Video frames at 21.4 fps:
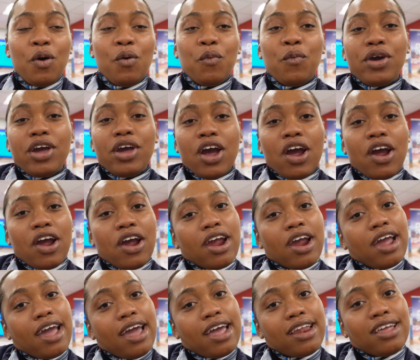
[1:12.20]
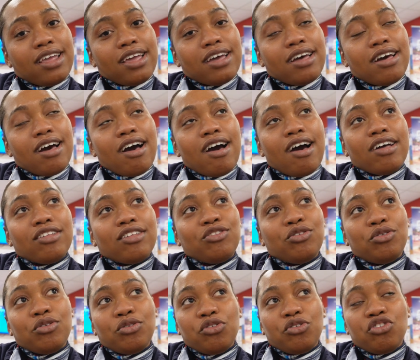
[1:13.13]
we are heading
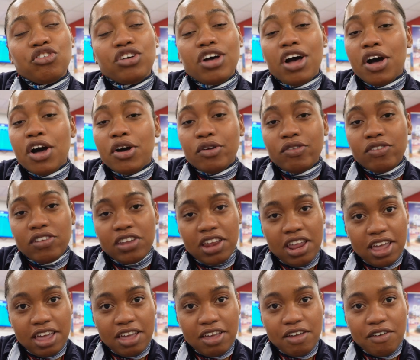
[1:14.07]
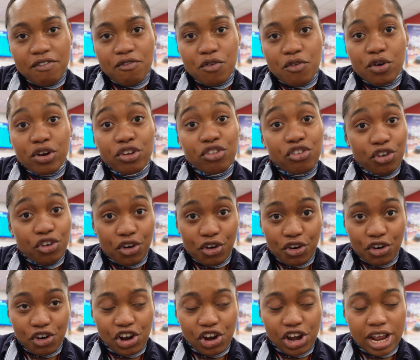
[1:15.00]
to Chicago today for a
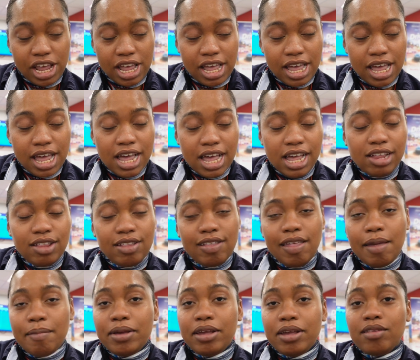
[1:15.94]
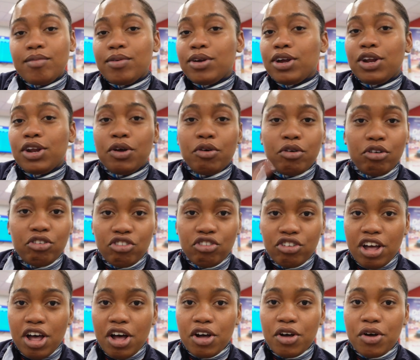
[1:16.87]
turn so that means we're gonna go to
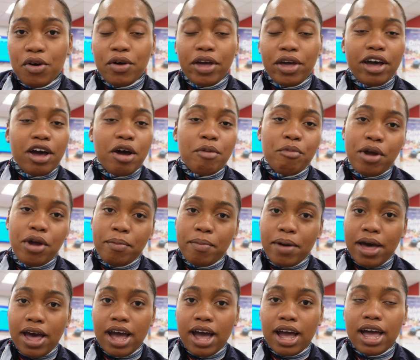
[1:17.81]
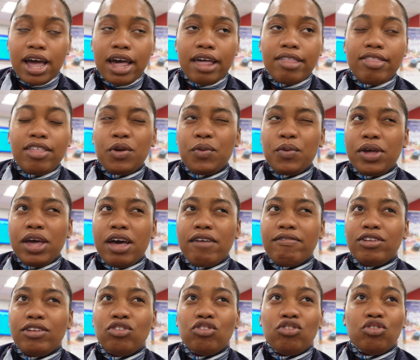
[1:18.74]
Chicago and come right back I think we
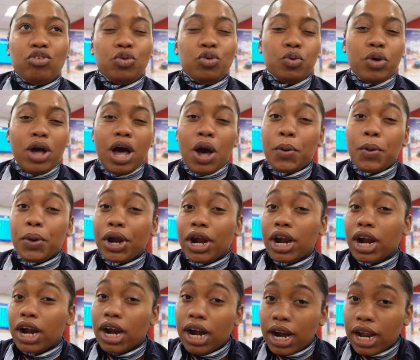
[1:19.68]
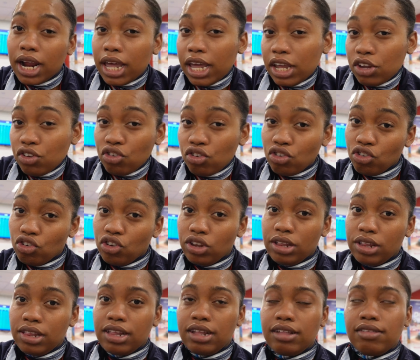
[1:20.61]
have a two hour ish
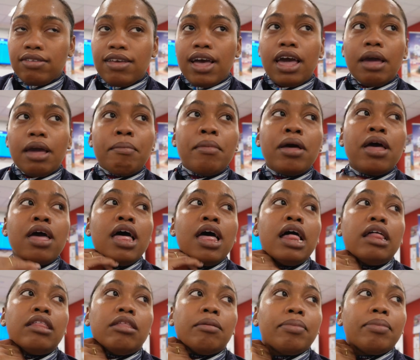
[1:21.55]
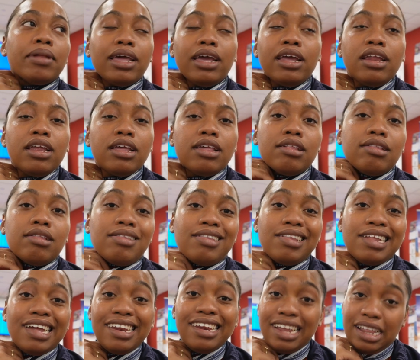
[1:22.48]
sit time the plane is
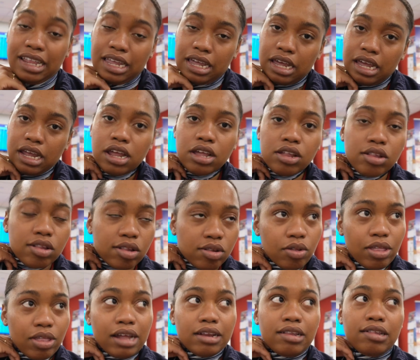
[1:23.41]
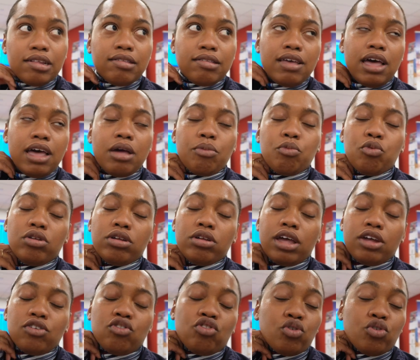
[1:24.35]
delayed so that sit time will
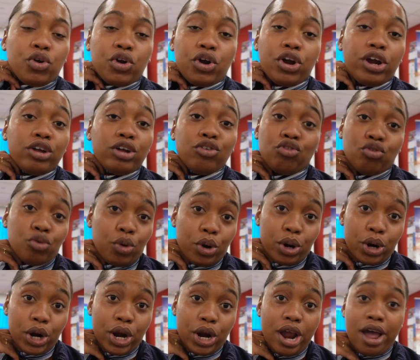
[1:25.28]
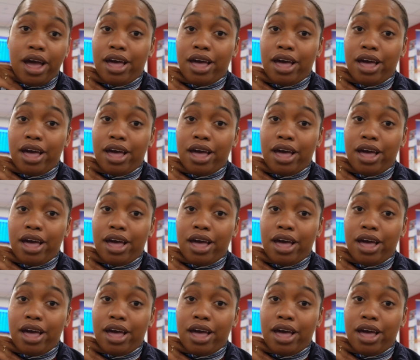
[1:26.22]
get shorter and shorter